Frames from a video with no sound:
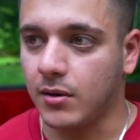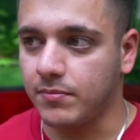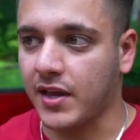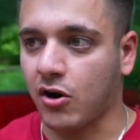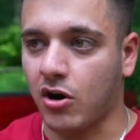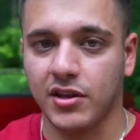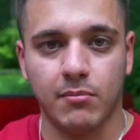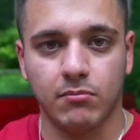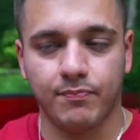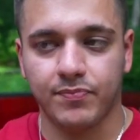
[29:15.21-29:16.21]
They call
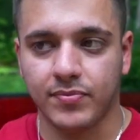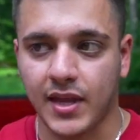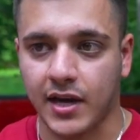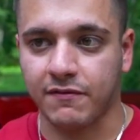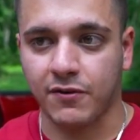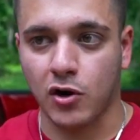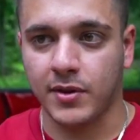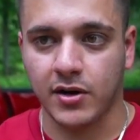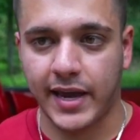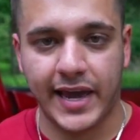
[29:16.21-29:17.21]
them, they confirm
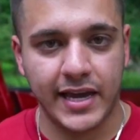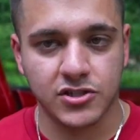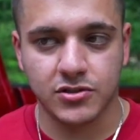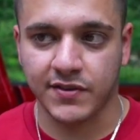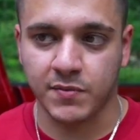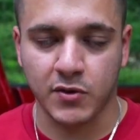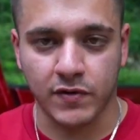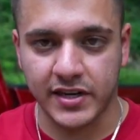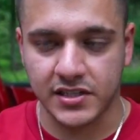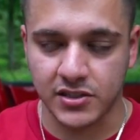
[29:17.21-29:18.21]
their age. You have to be
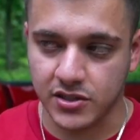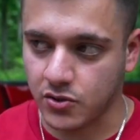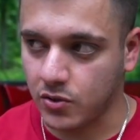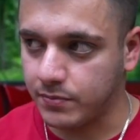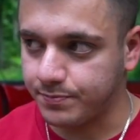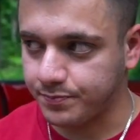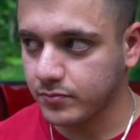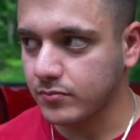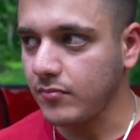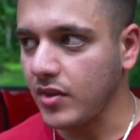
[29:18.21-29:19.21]
over 18 years old.
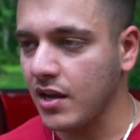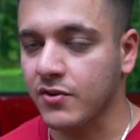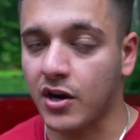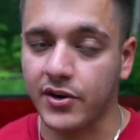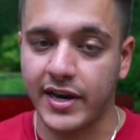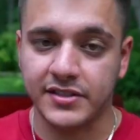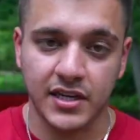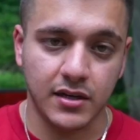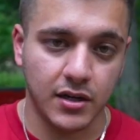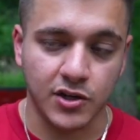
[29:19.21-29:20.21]
If you're under
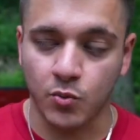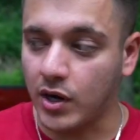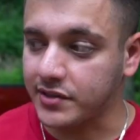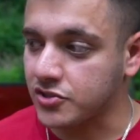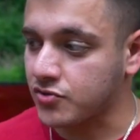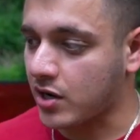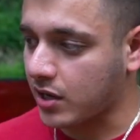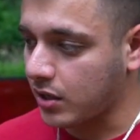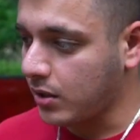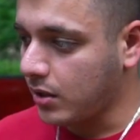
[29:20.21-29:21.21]
18 and you want this
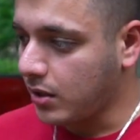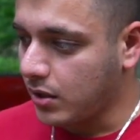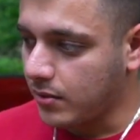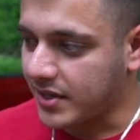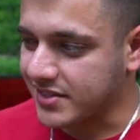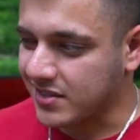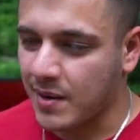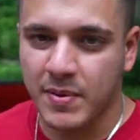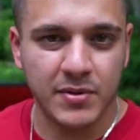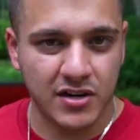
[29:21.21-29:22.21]
truck, because a lot
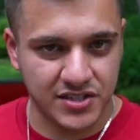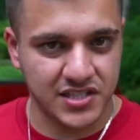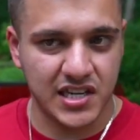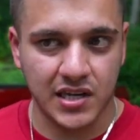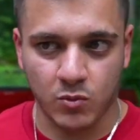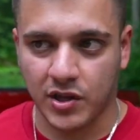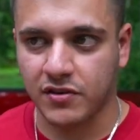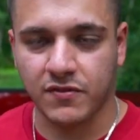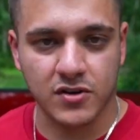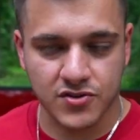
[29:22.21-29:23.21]
of people that are 16 want
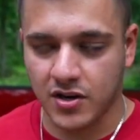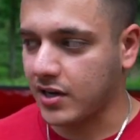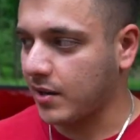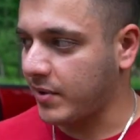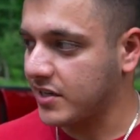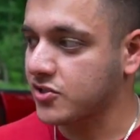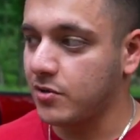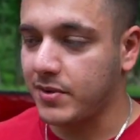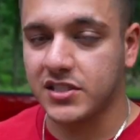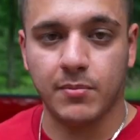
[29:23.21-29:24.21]
their first truck. I mean, this
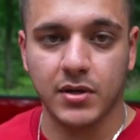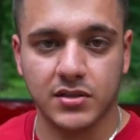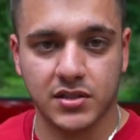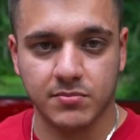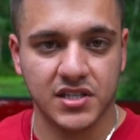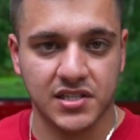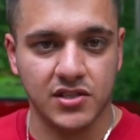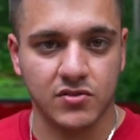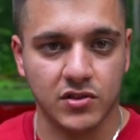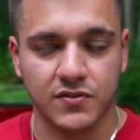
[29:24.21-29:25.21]
could be some
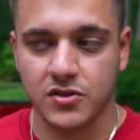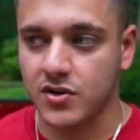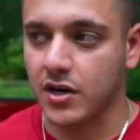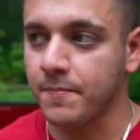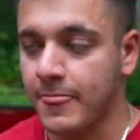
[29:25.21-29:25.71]
16-year-old's first truck.